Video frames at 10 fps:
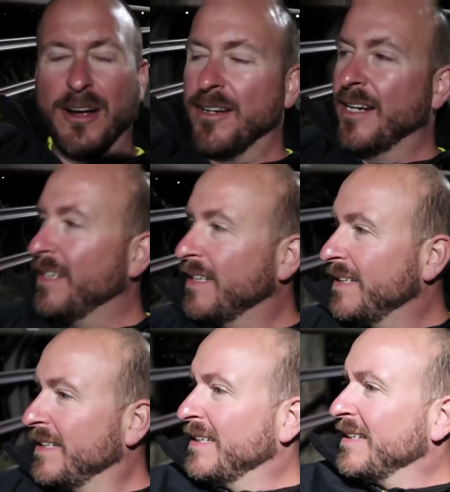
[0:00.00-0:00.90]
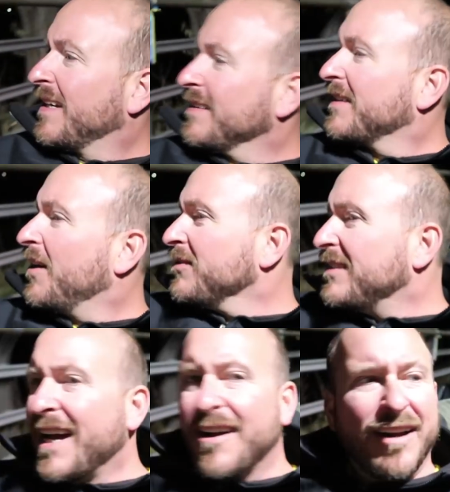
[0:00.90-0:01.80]
road because it goes
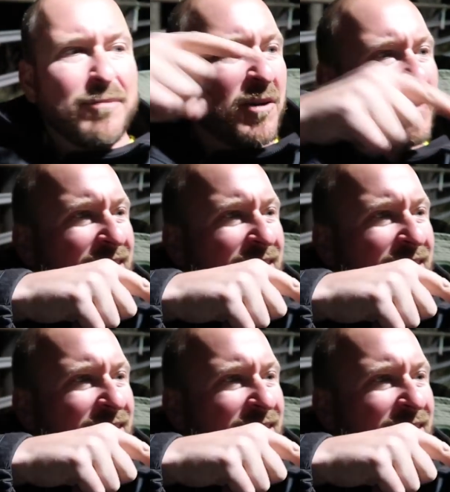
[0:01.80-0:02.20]
down on both